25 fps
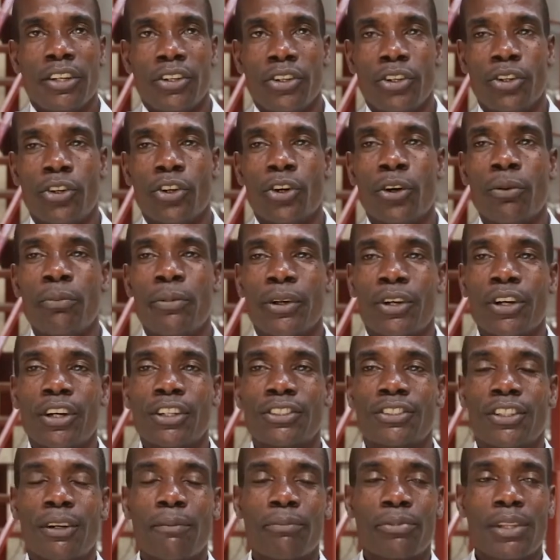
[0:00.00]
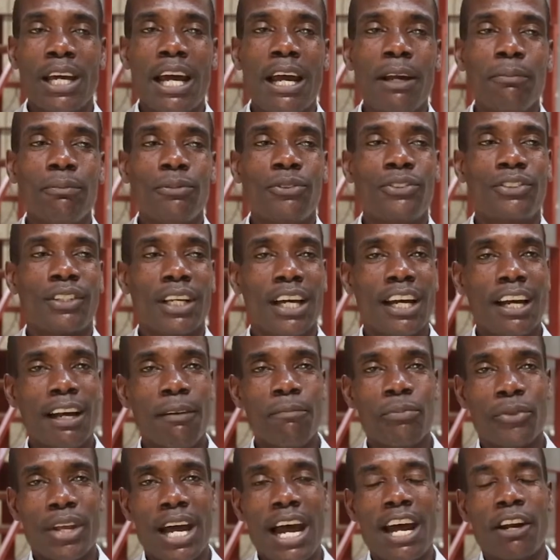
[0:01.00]
You know, because sometimes,
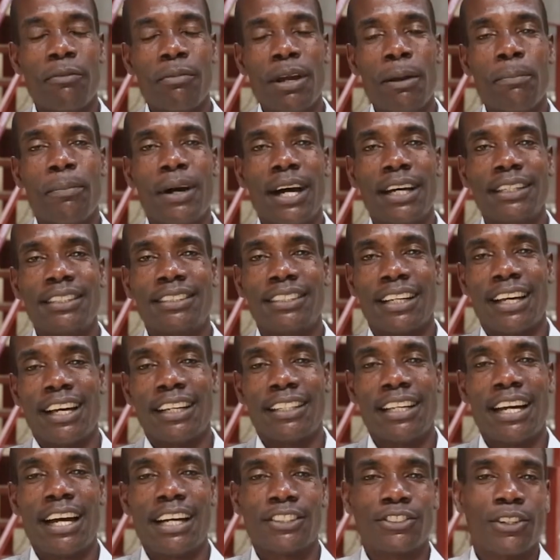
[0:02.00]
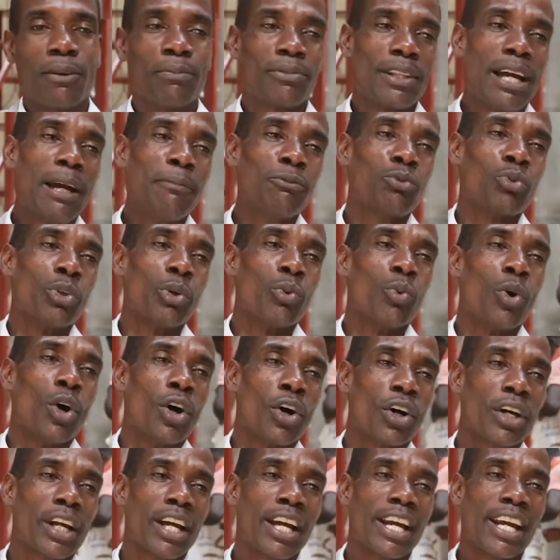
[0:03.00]
I remember there are sometimes we
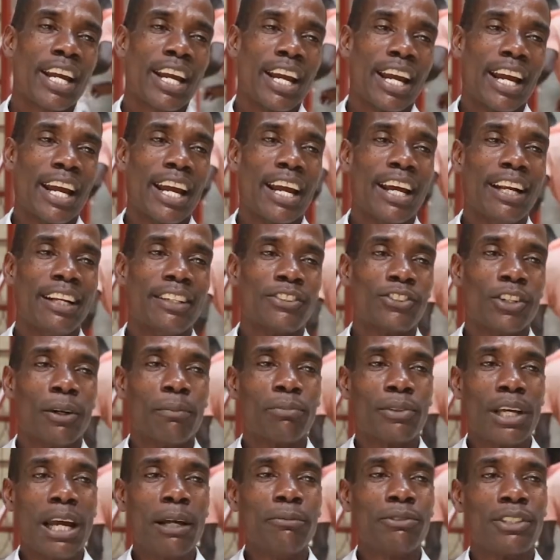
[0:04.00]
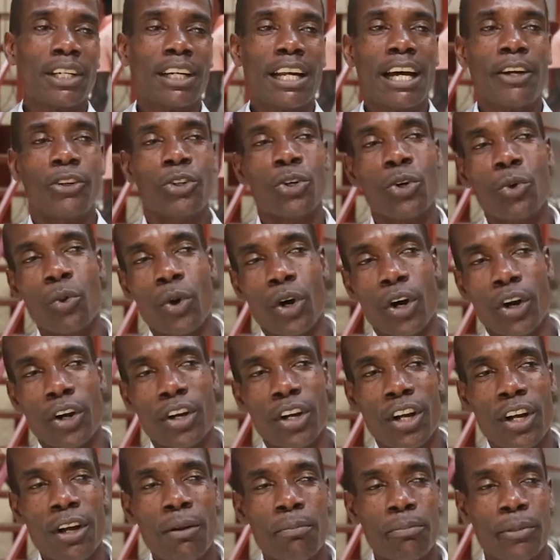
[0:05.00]
work, and sometimes there are no
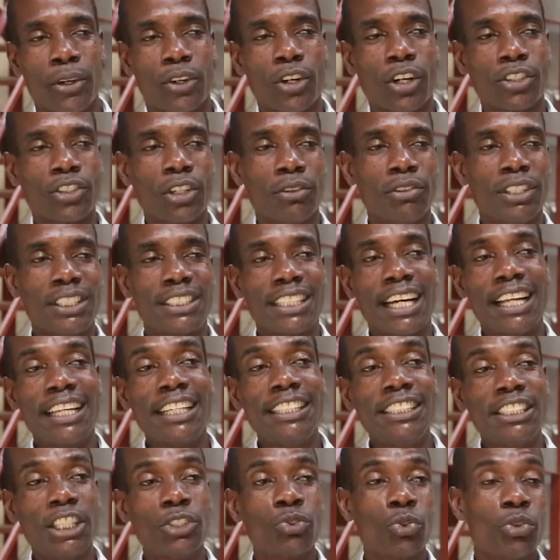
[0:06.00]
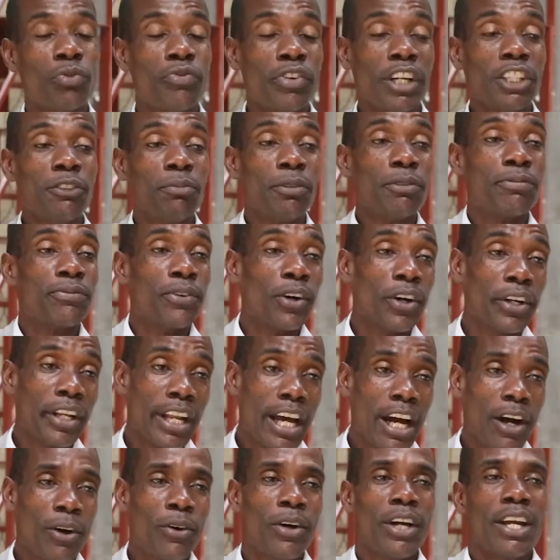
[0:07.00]
work because of the challenges we face before
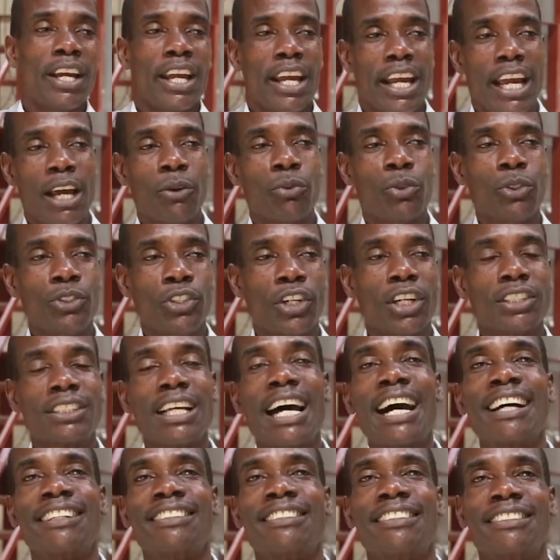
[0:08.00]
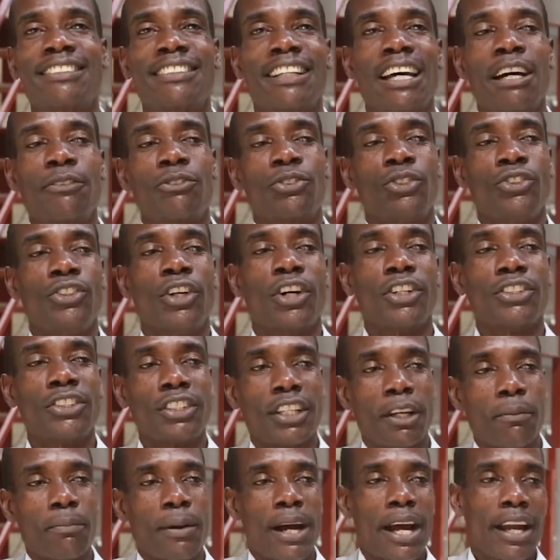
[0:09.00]
now, and we just ask the staff to
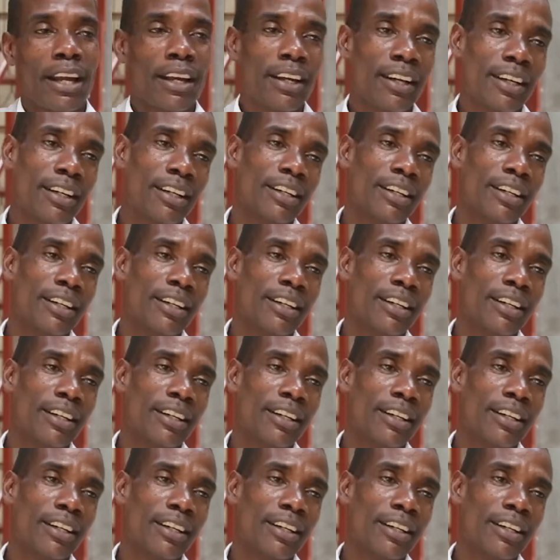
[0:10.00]
just stay by.